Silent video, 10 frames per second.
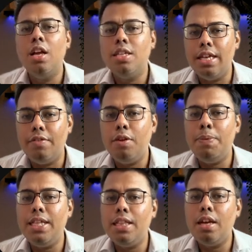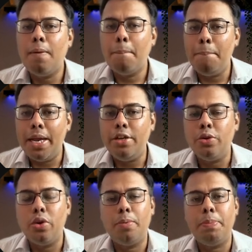That will be in the
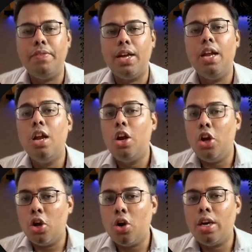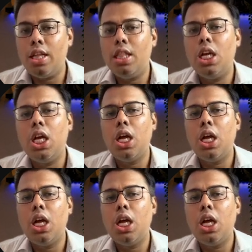menu.py, not in the